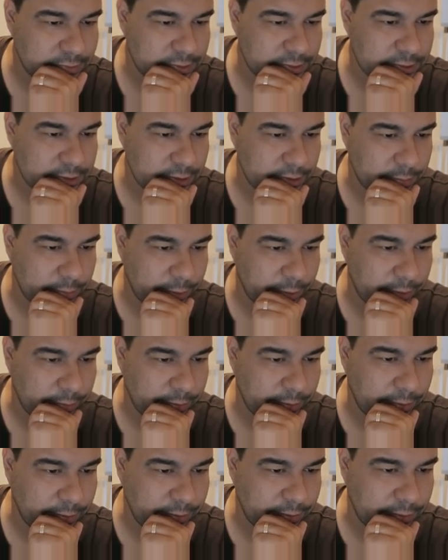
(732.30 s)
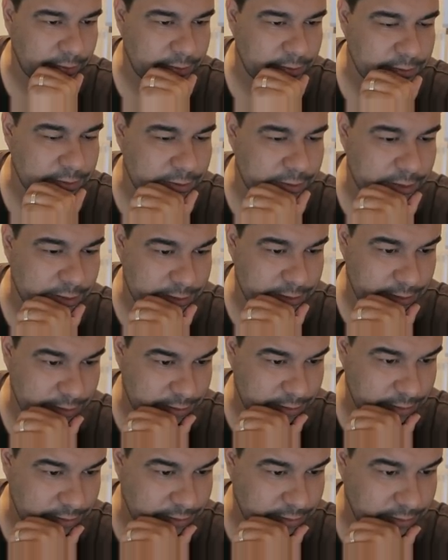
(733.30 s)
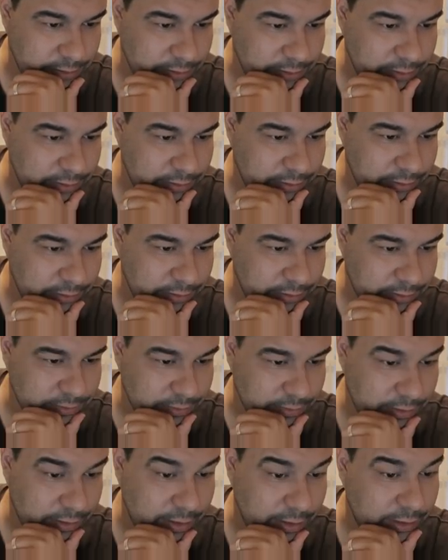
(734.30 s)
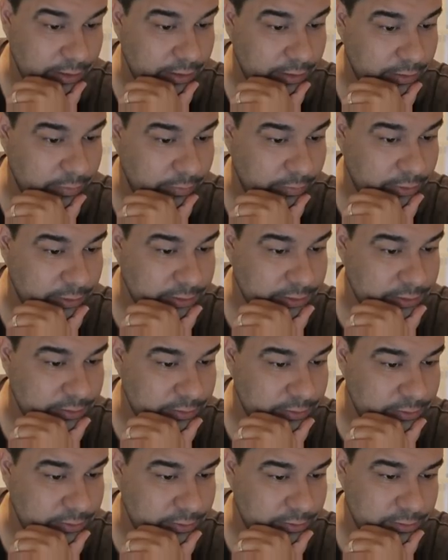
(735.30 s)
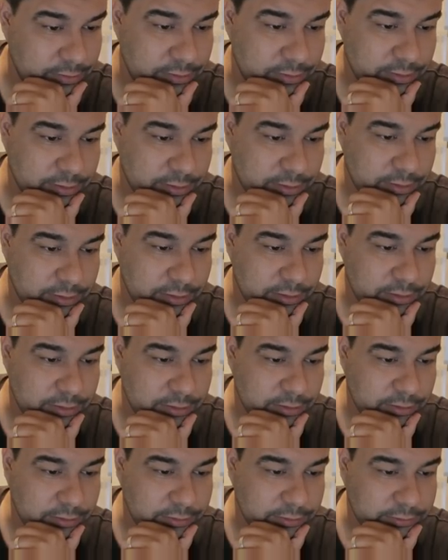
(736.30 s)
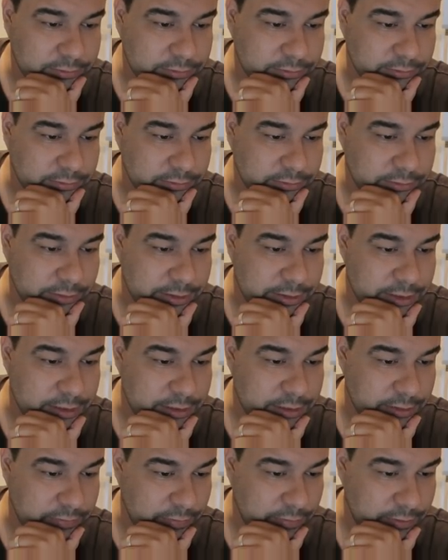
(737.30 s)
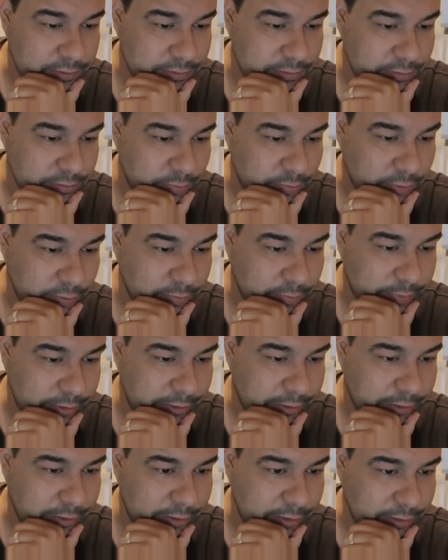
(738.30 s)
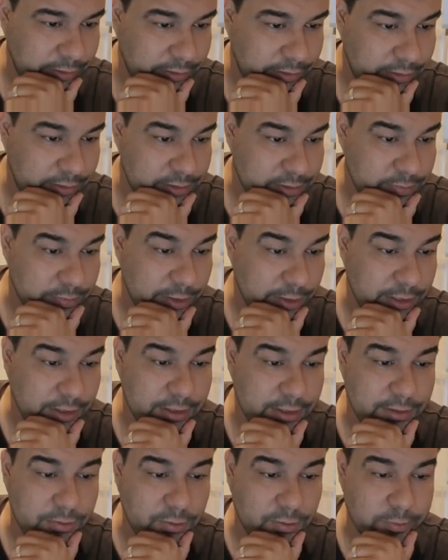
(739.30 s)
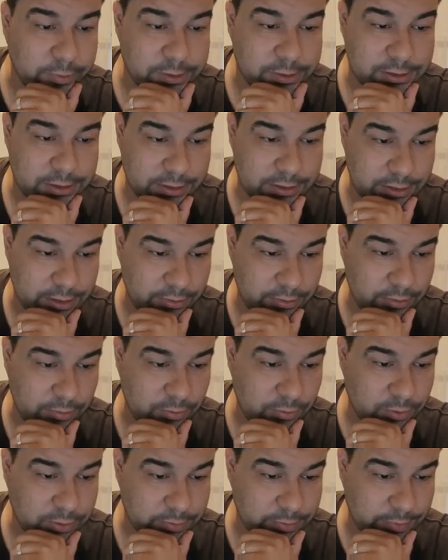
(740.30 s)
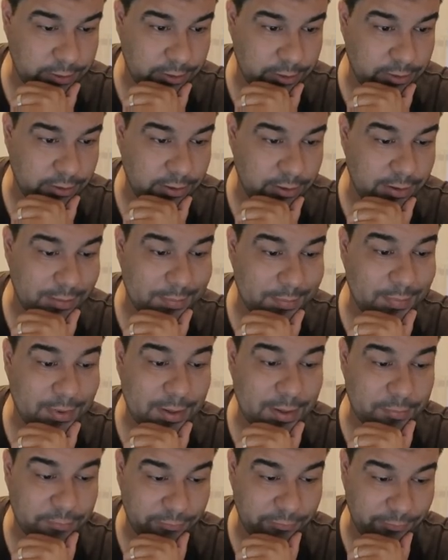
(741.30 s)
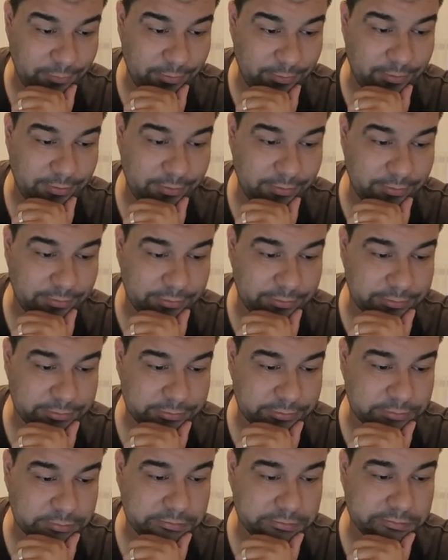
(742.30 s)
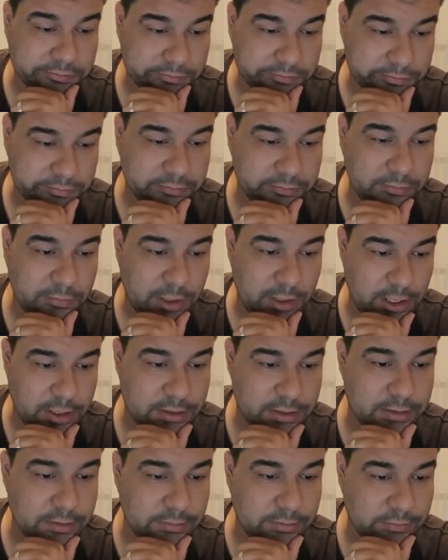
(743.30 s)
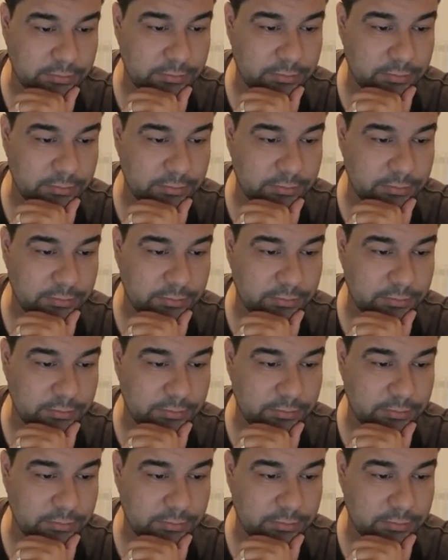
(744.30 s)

Stock man on Tsurushi GTE. He's got an AEM ECU. Mm, T72 ball bearing. He's making almost 600 horsepower on pump fuel. Nice.